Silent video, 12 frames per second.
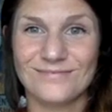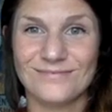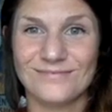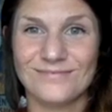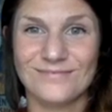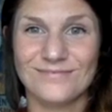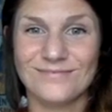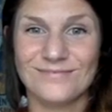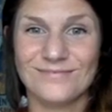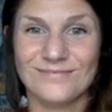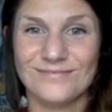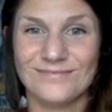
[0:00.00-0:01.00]

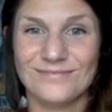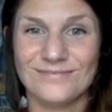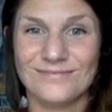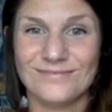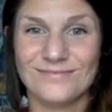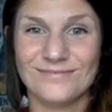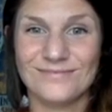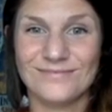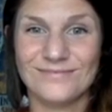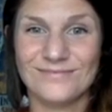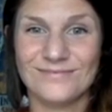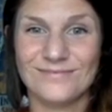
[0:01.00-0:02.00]

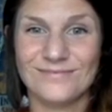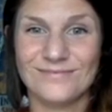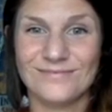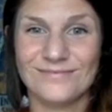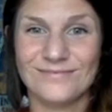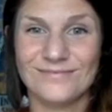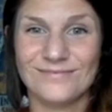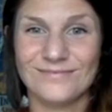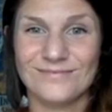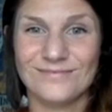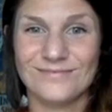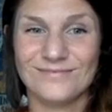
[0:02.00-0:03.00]

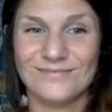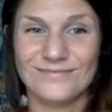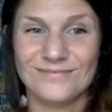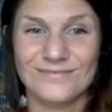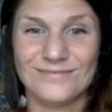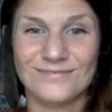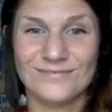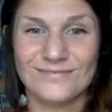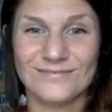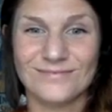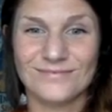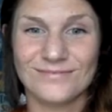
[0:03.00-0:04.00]

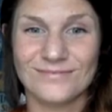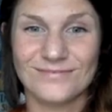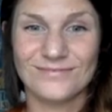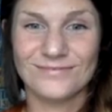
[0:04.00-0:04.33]
The person shown says nothing.